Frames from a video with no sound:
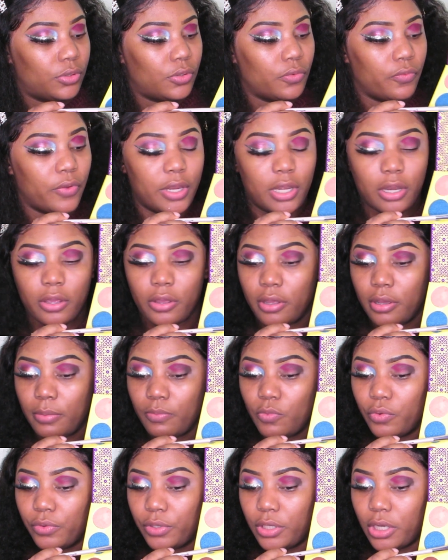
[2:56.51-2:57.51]
So right now
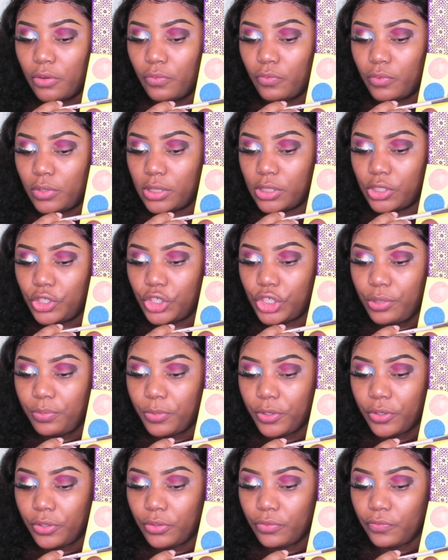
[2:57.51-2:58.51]
I'm going in with this
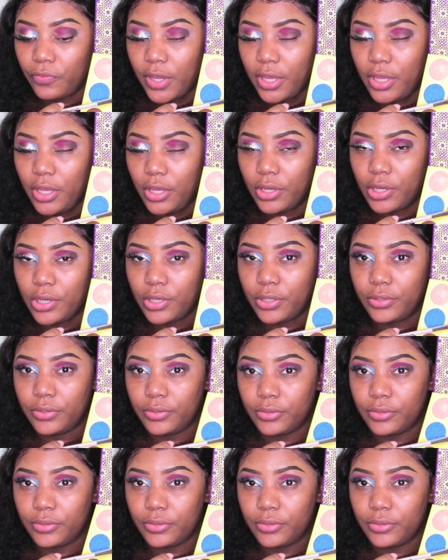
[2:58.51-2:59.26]
shimmer right here.